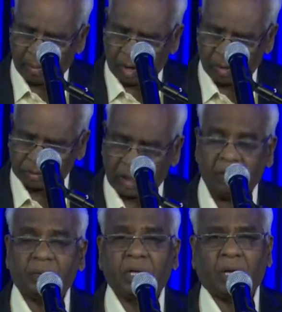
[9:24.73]
about
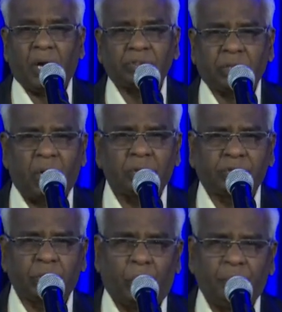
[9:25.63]
our cross
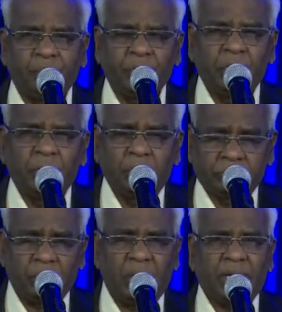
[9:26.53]
also.
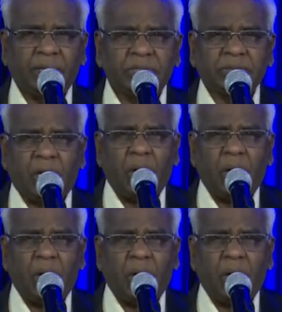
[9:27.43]
So let us